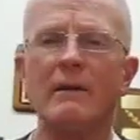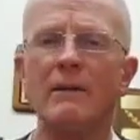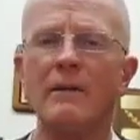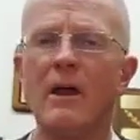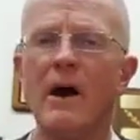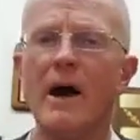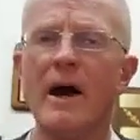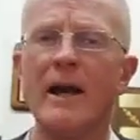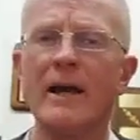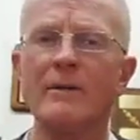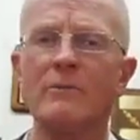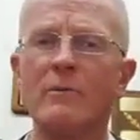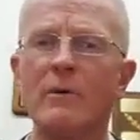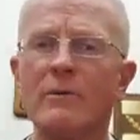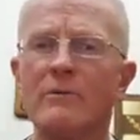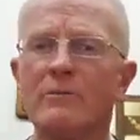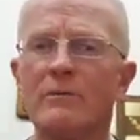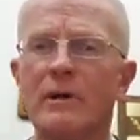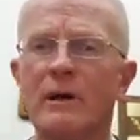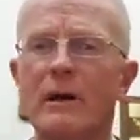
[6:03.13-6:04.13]
the line
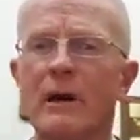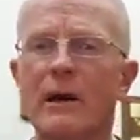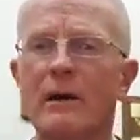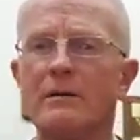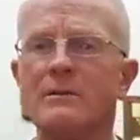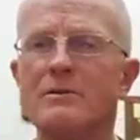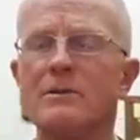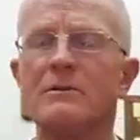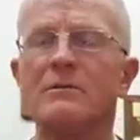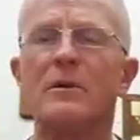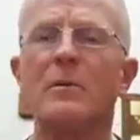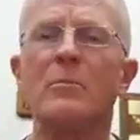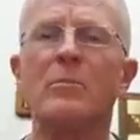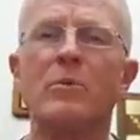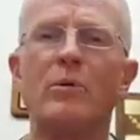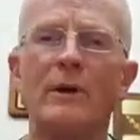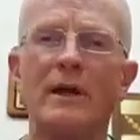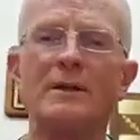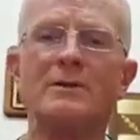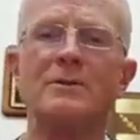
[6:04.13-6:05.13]
with regard to
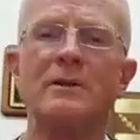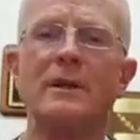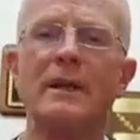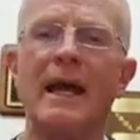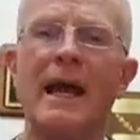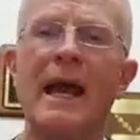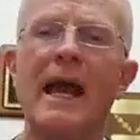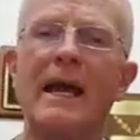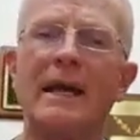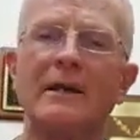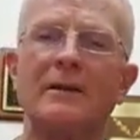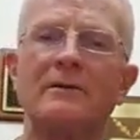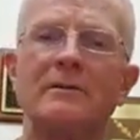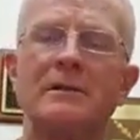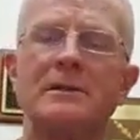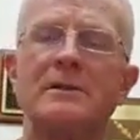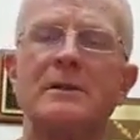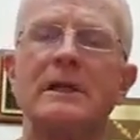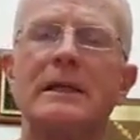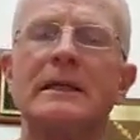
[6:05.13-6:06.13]
impression
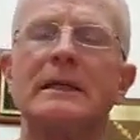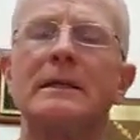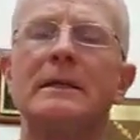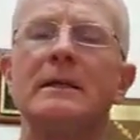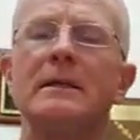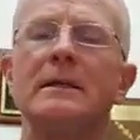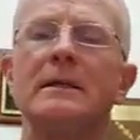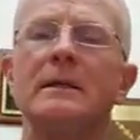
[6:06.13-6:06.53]
accuracy.